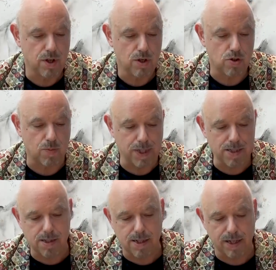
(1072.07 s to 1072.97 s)
So
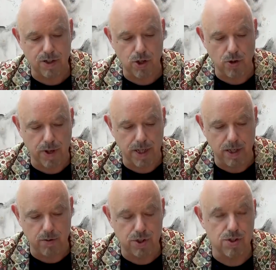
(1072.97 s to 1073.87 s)
places like the
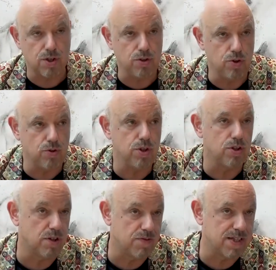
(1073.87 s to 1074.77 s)
UAE, which is a
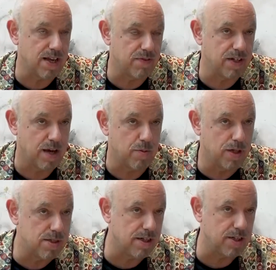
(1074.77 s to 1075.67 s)
union of 7 emirates,